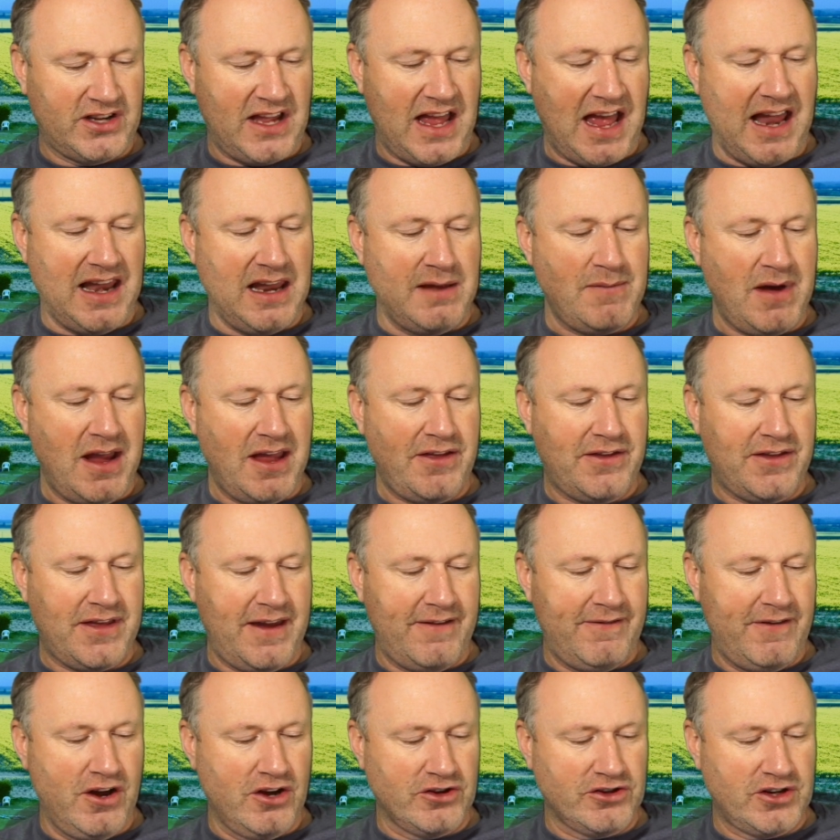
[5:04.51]
LMA
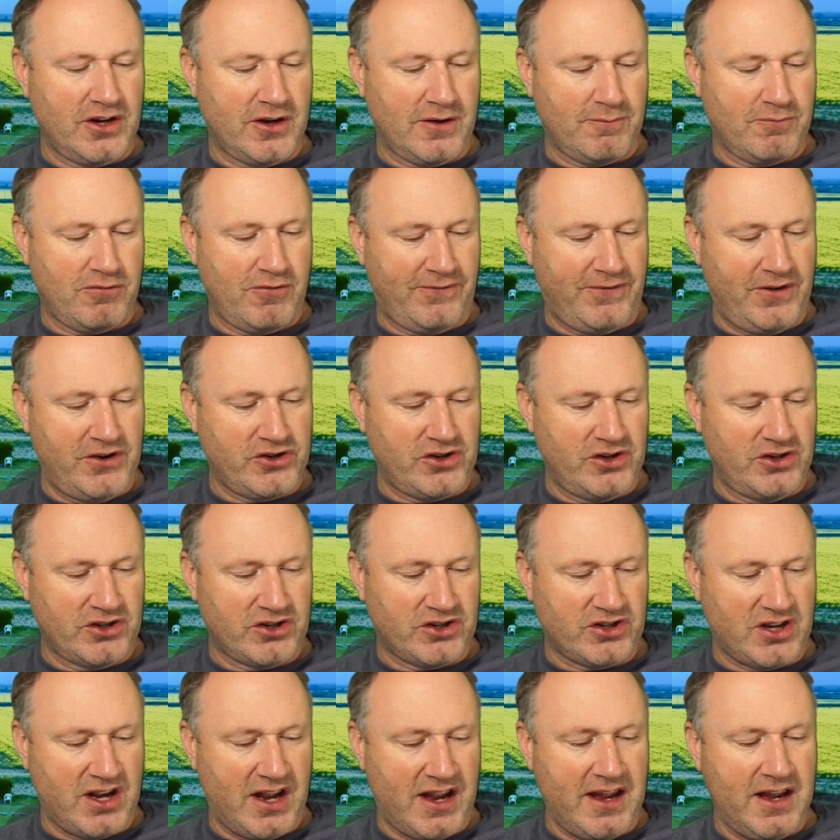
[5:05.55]
Theoretic
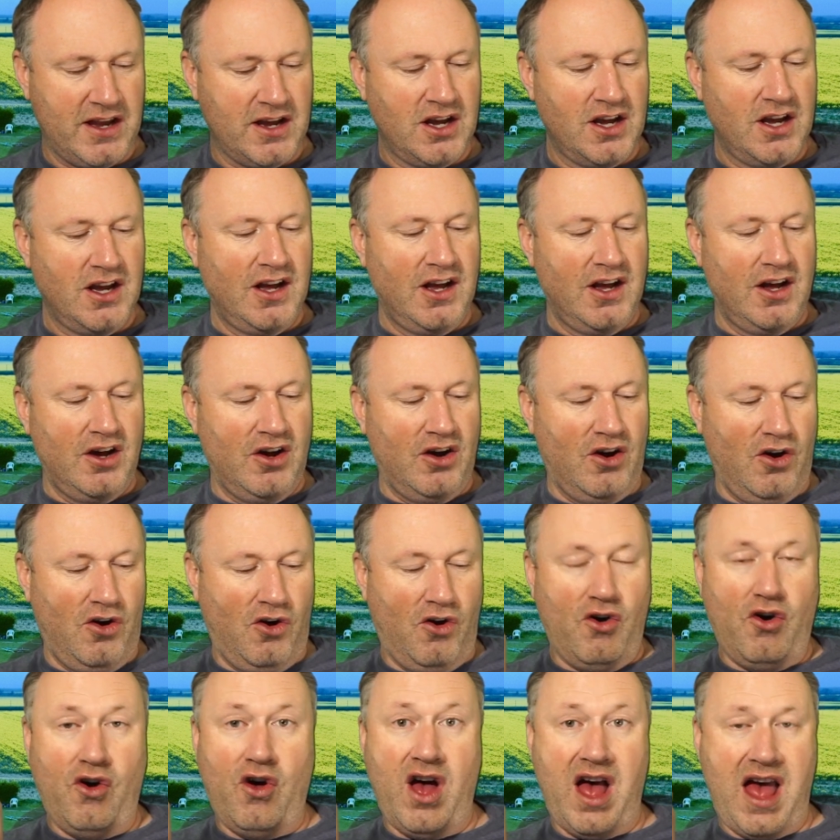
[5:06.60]
Proficiency,
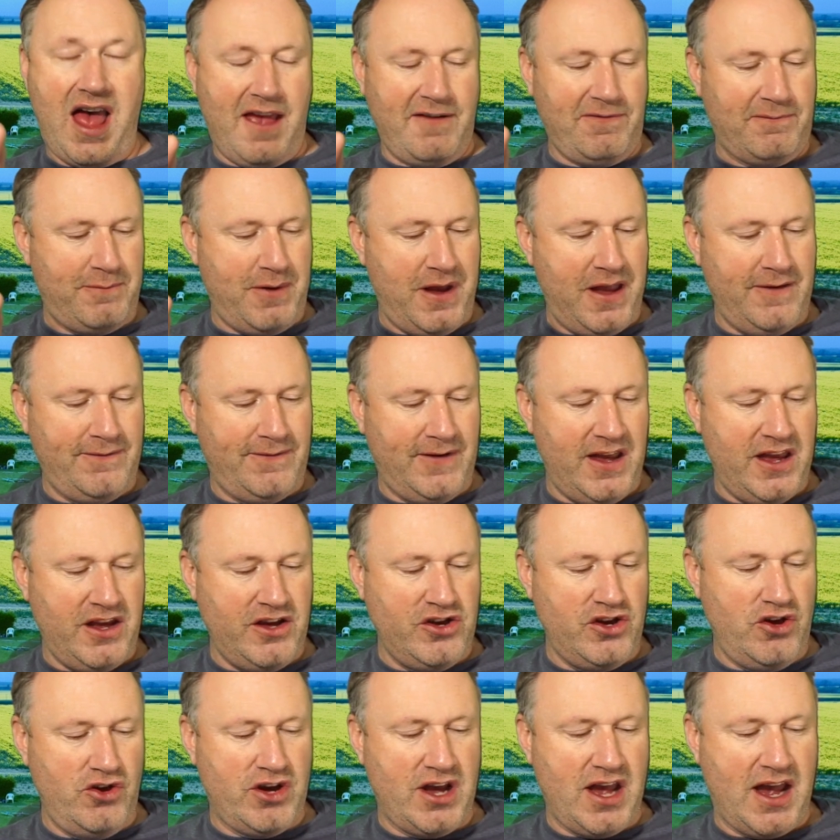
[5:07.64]
or
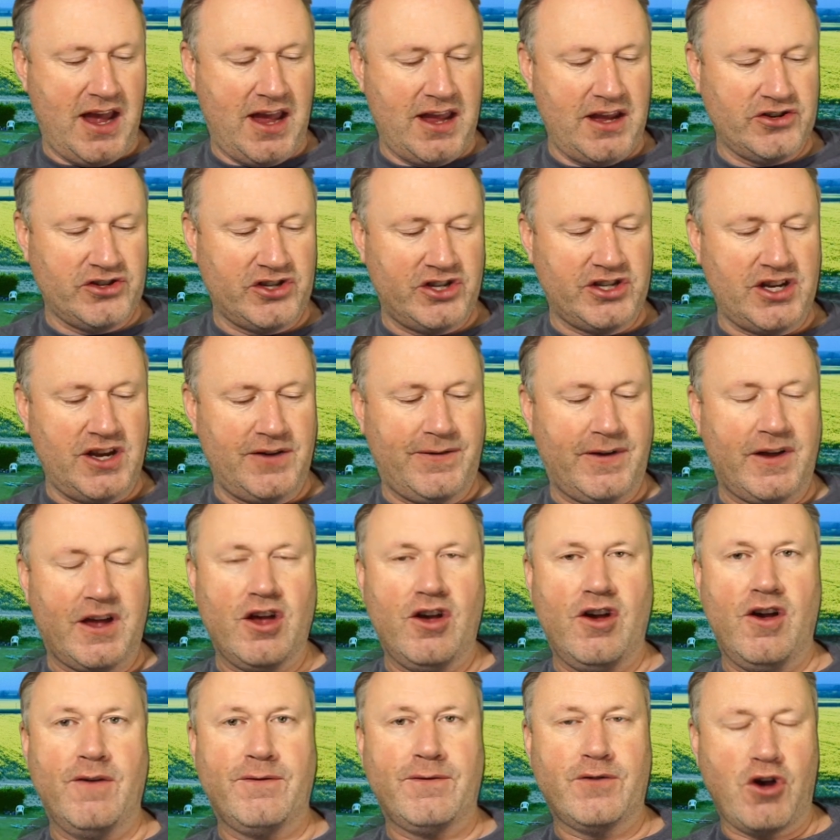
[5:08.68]
FPV UK Certificate
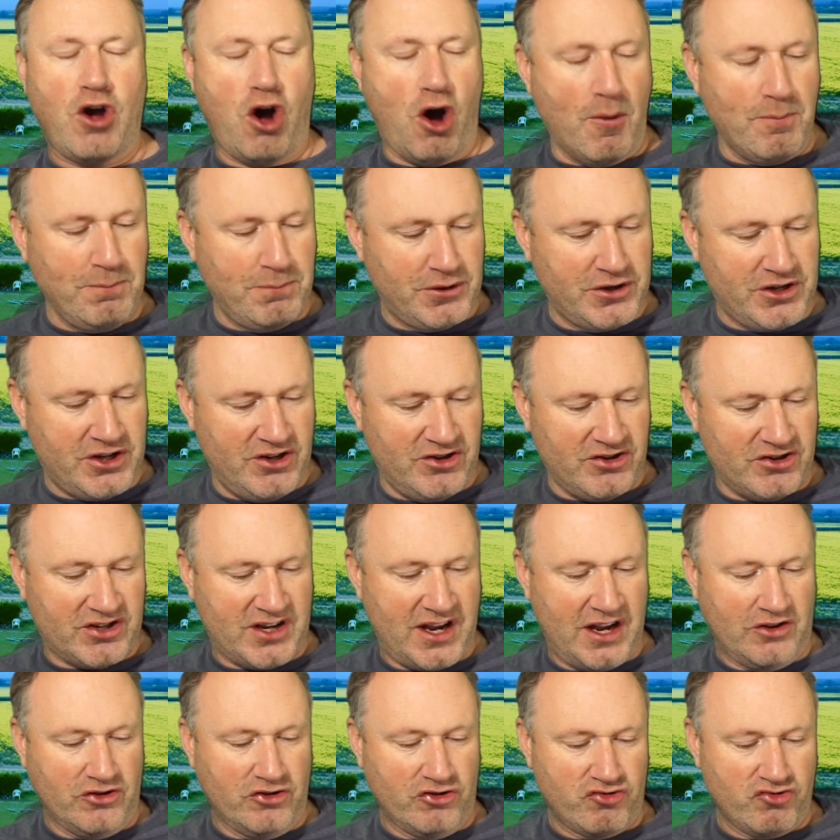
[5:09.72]
of Competency
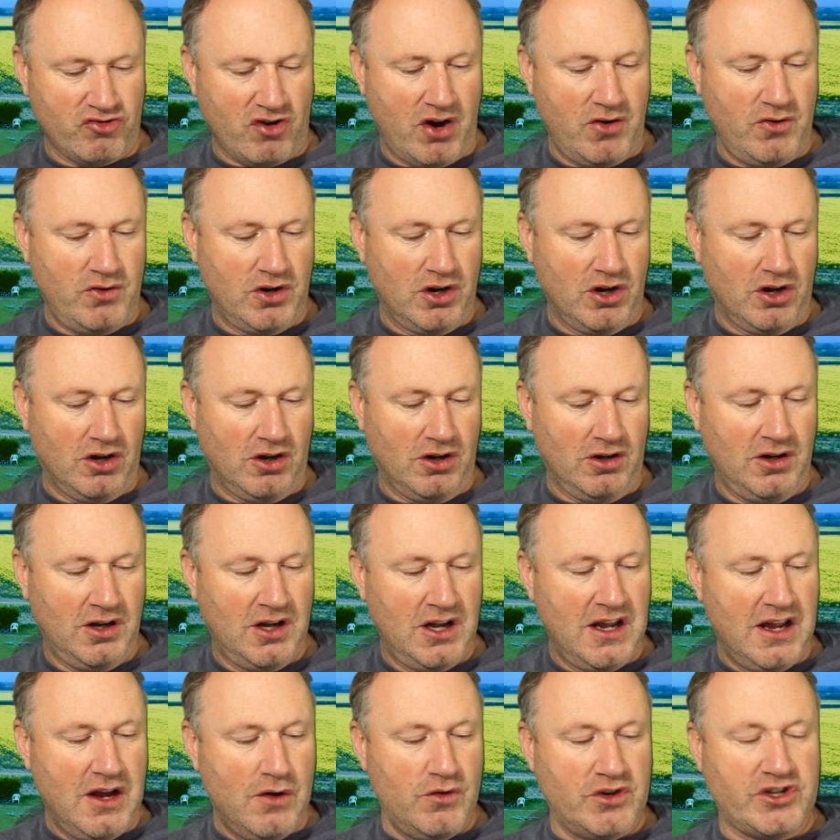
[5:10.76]
on Drone Law,
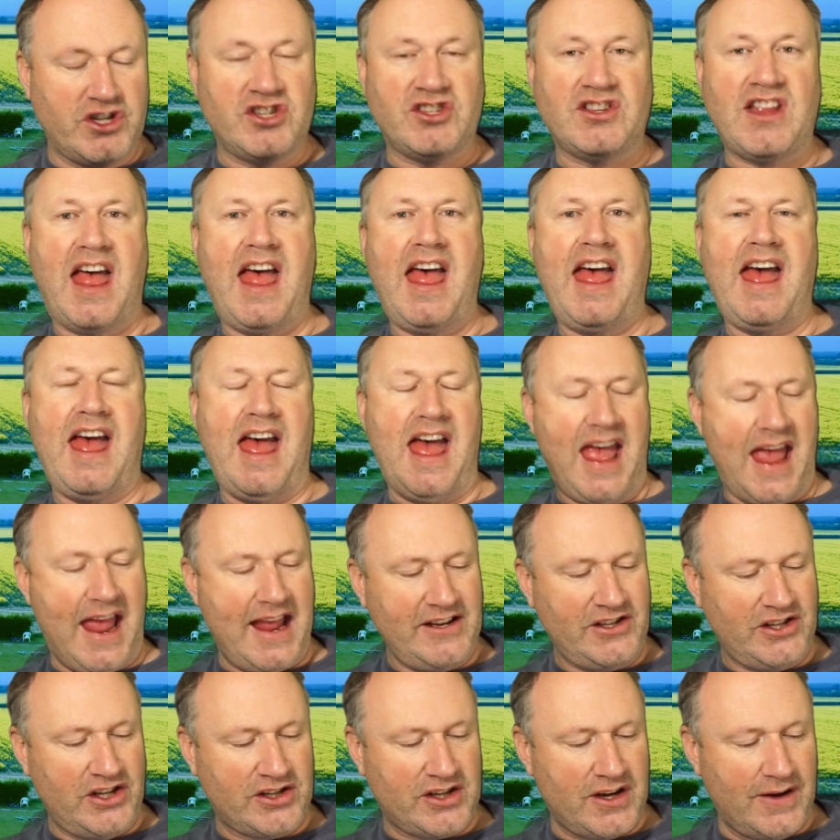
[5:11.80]
which is their A
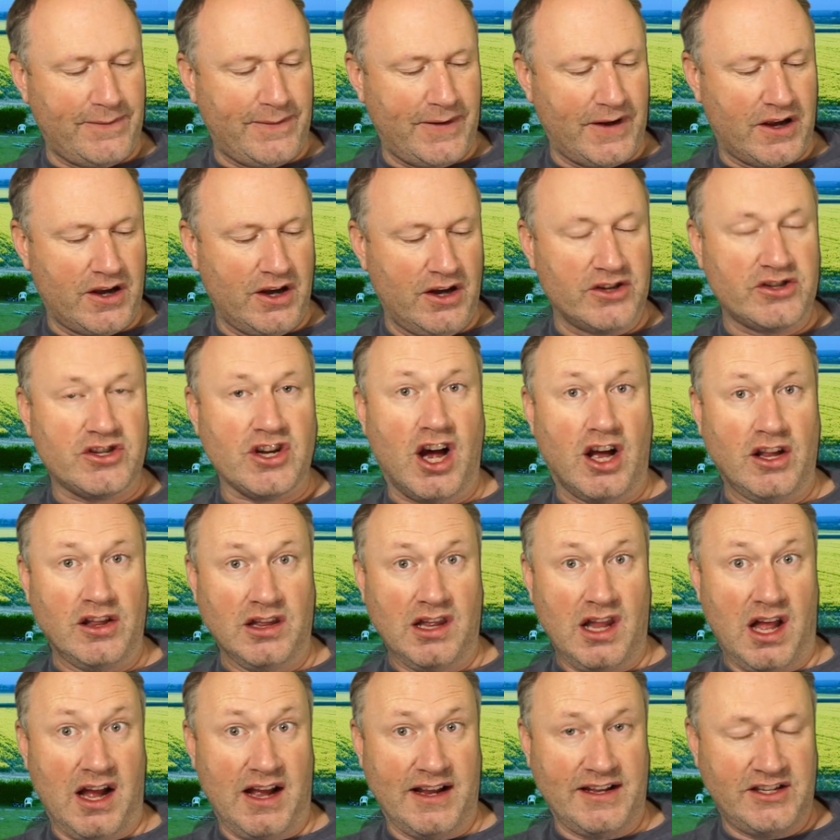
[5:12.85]
certificate
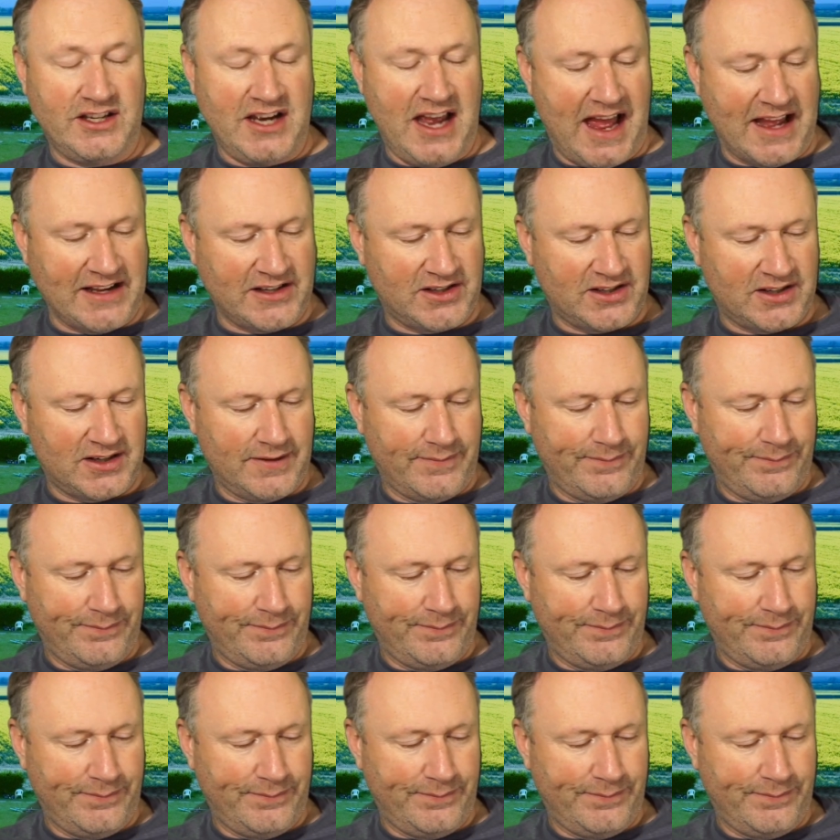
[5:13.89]
online test.